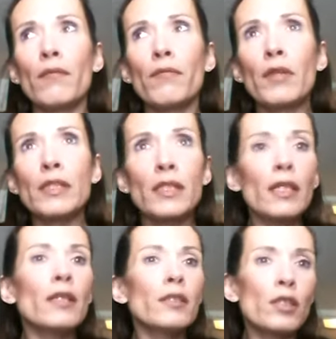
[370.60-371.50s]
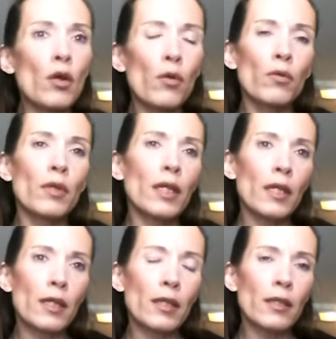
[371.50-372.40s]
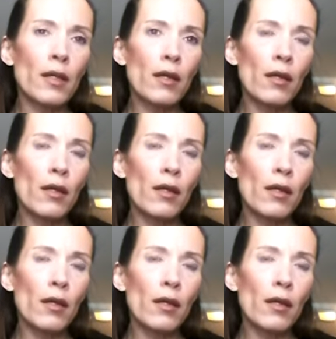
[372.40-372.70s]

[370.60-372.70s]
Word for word: The seed sown in